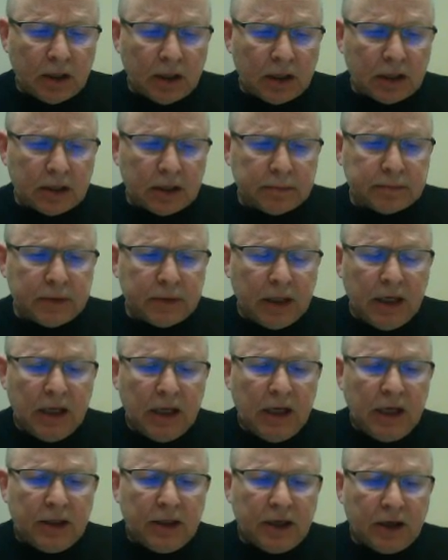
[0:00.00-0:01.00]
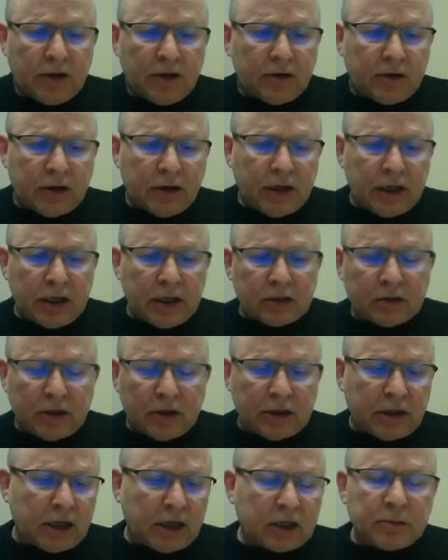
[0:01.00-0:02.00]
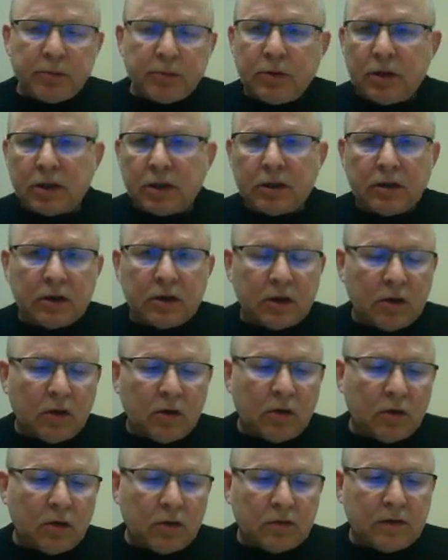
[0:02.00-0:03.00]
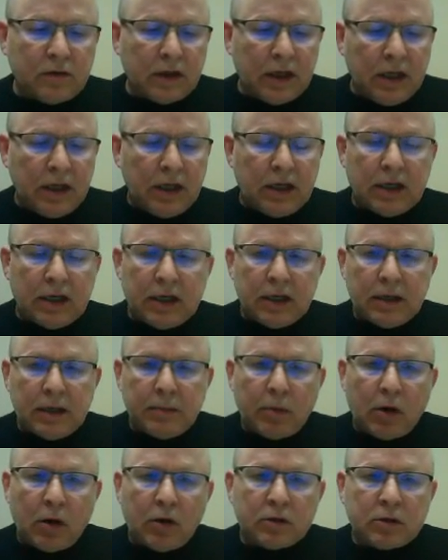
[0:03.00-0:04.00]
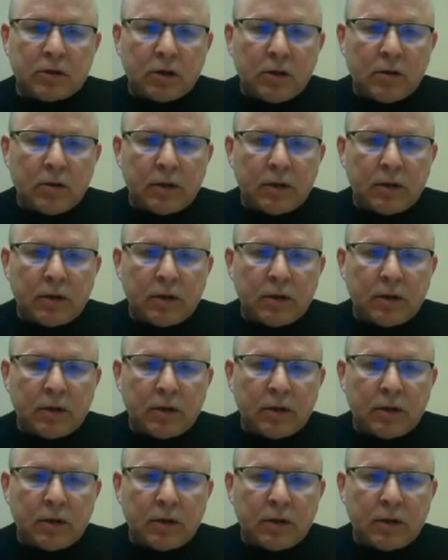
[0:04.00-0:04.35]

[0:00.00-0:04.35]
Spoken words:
The other thing, so the textbook, The Goal, also